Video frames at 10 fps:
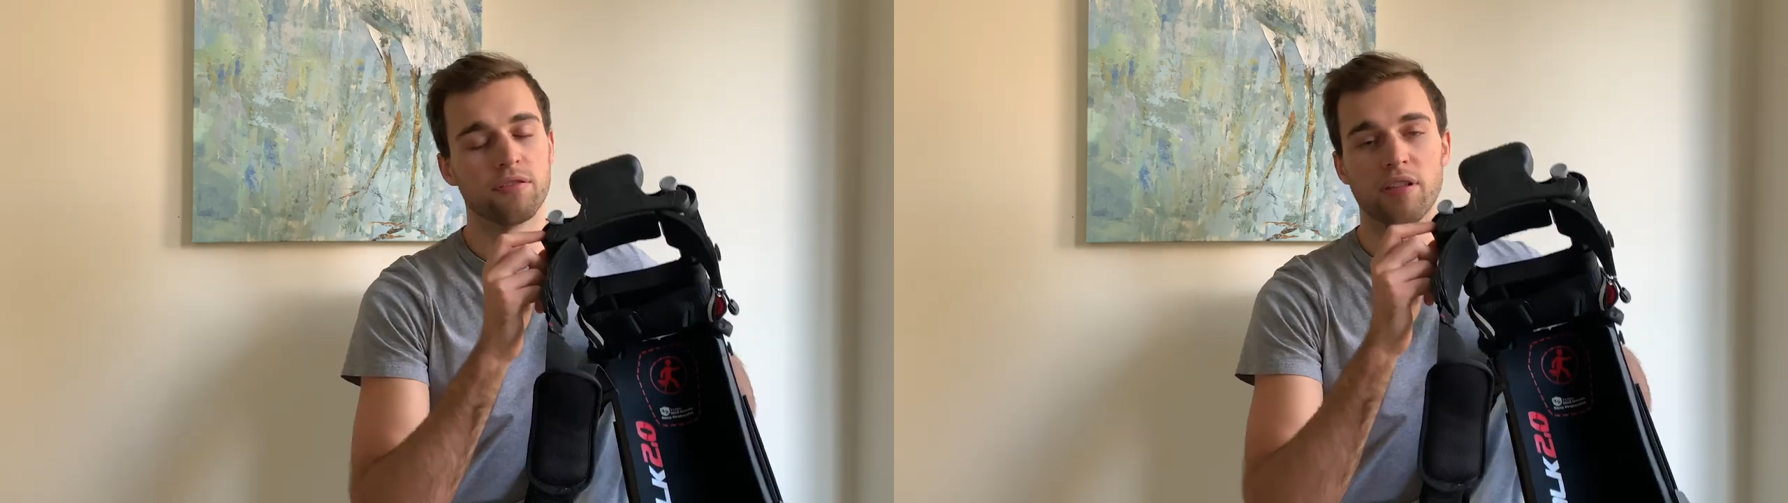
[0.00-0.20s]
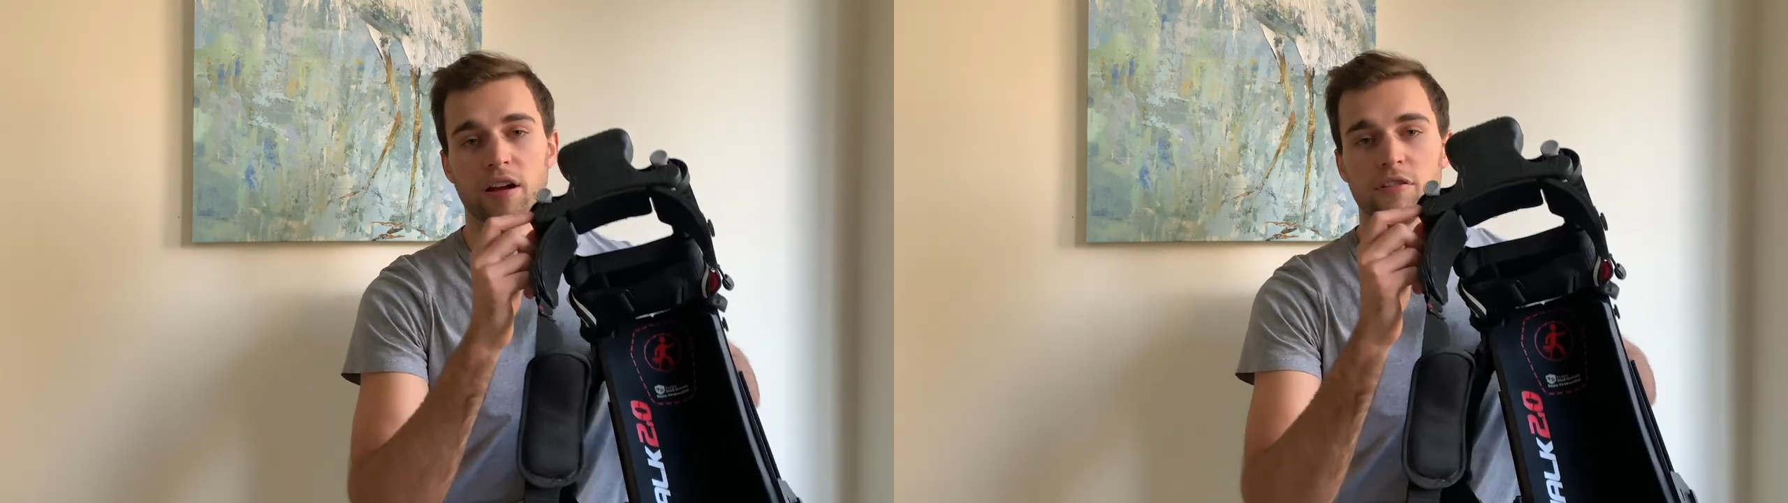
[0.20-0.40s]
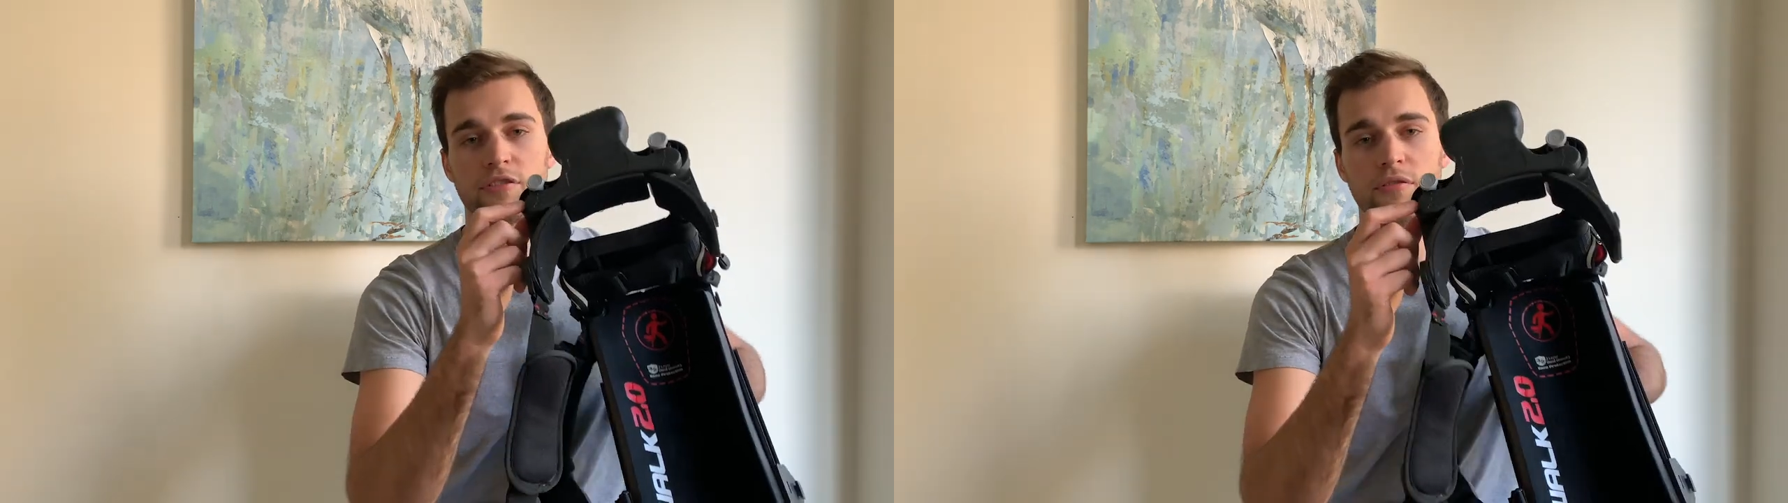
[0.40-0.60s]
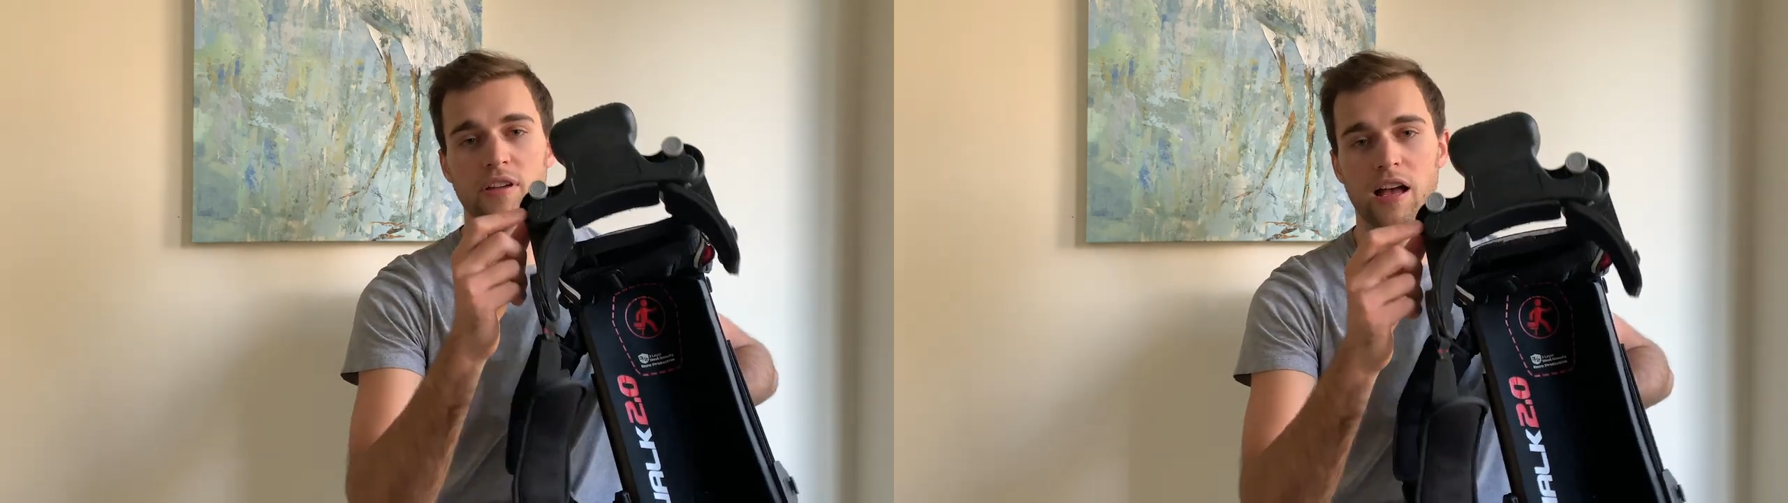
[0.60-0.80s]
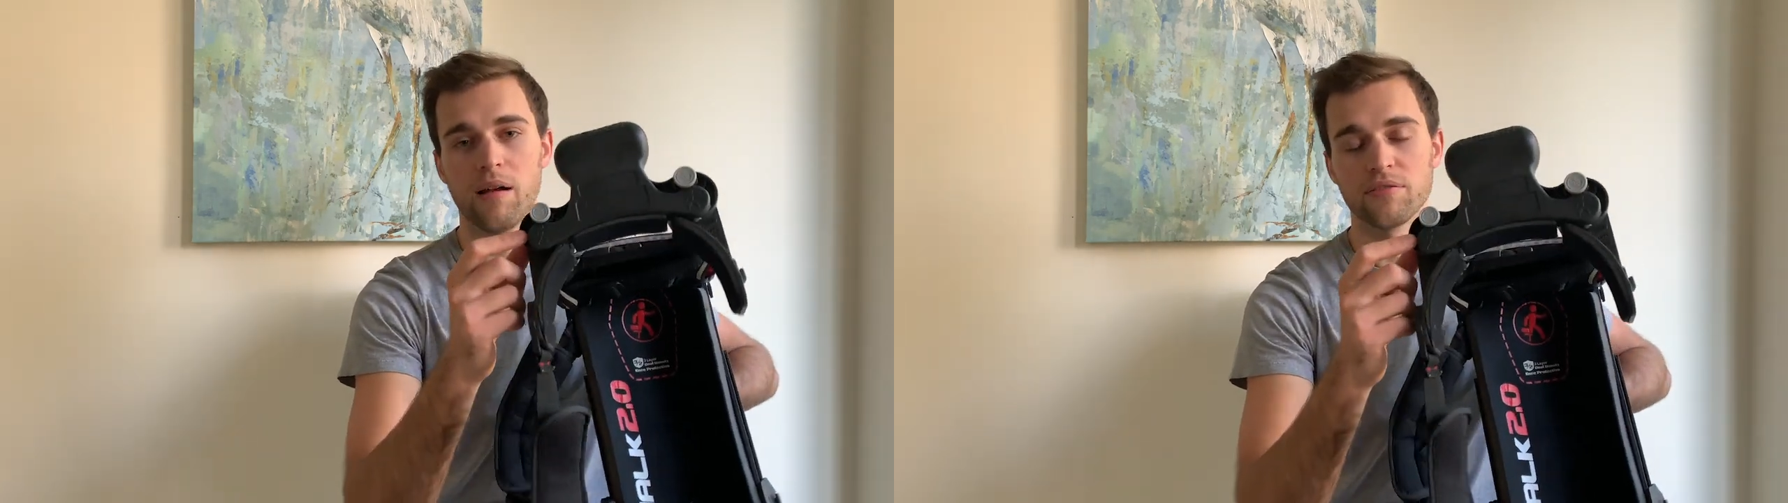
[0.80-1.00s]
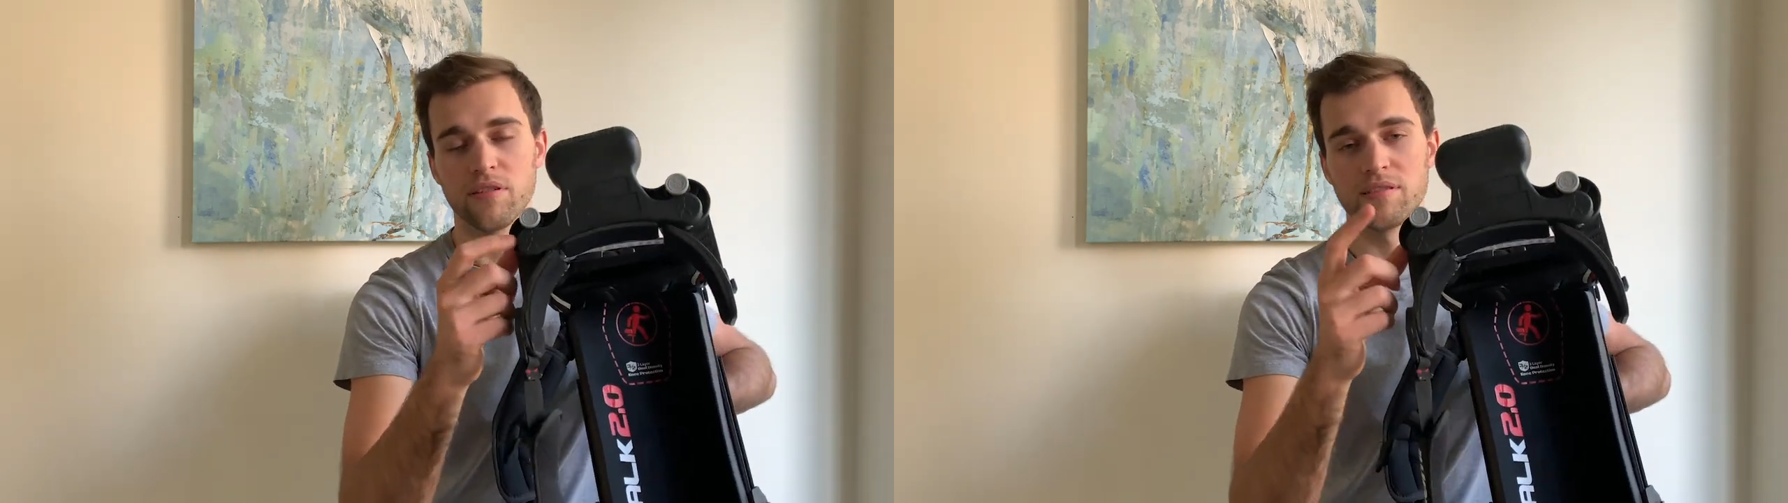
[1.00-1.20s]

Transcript: So there are two knobs on